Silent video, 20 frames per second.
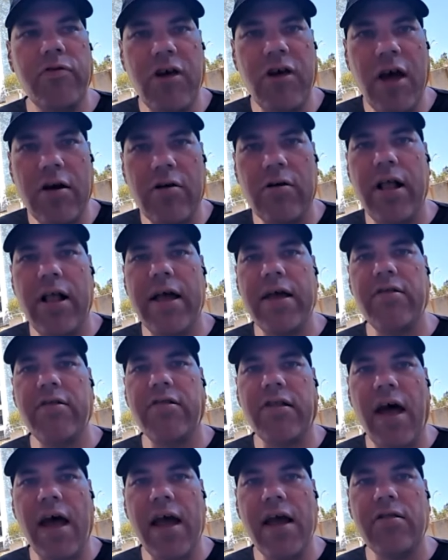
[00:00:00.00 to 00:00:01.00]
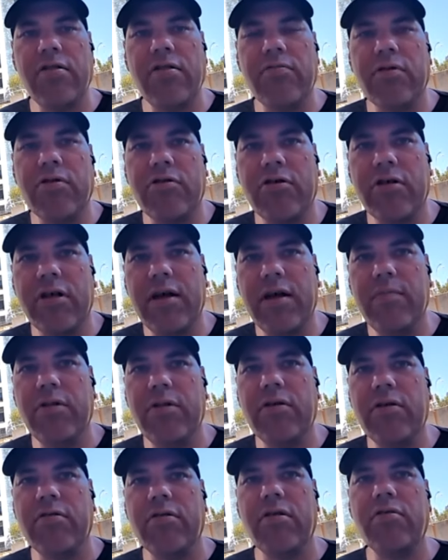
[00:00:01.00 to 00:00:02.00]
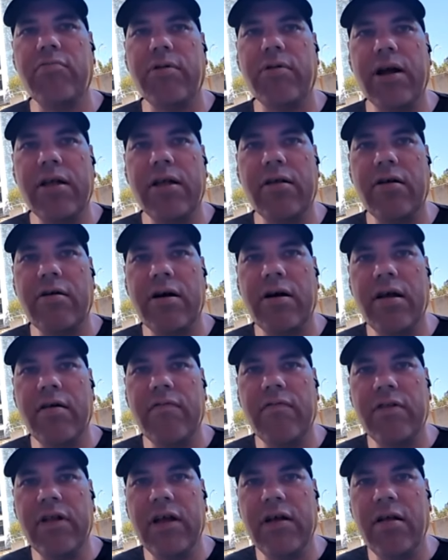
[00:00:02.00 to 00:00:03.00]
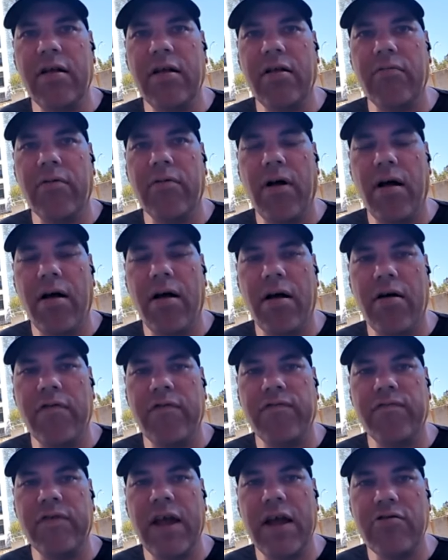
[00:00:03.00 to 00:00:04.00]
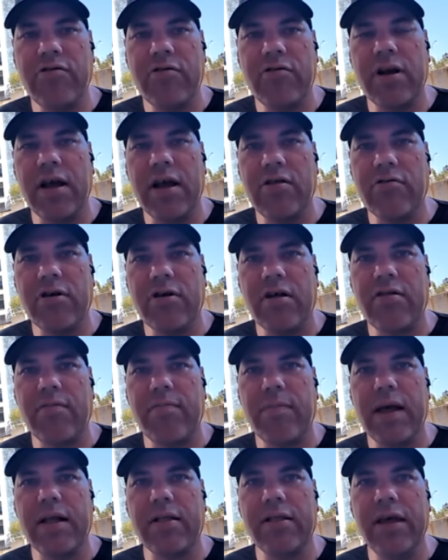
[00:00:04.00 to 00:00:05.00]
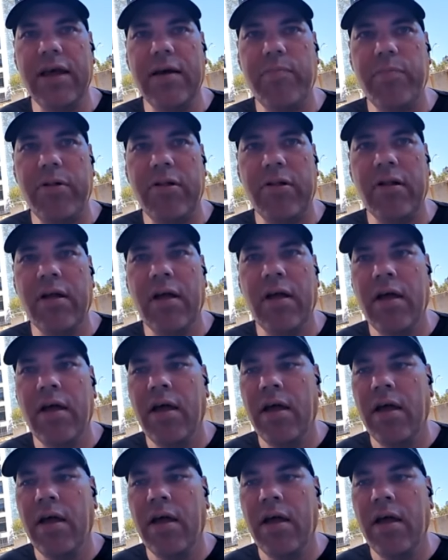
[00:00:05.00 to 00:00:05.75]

generalized science, which claims there's this regularity of nature, and nature doesn't make leaps.